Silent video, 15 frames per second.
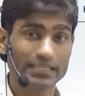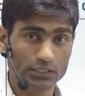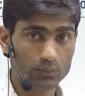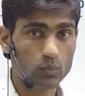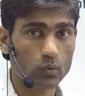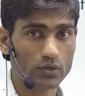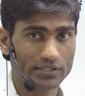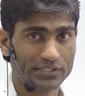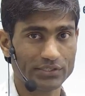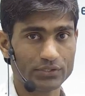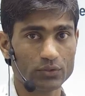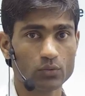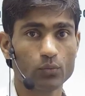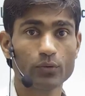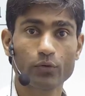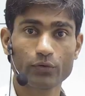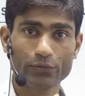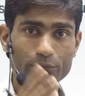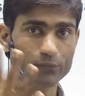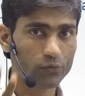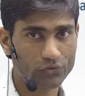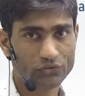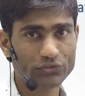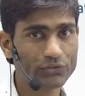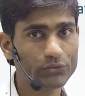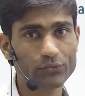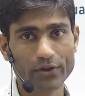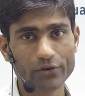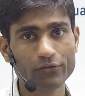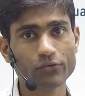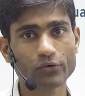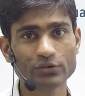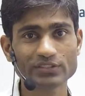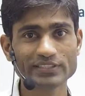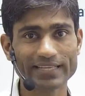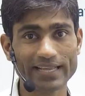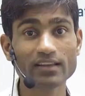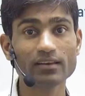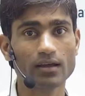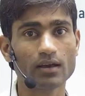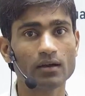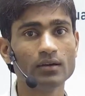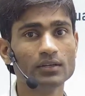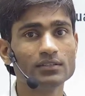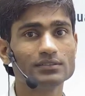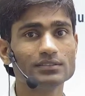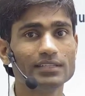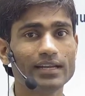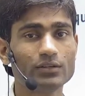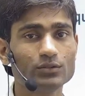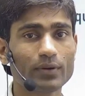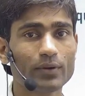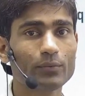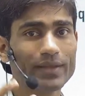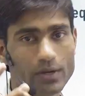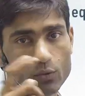positive. We want the positive value for sec na, that's why we have to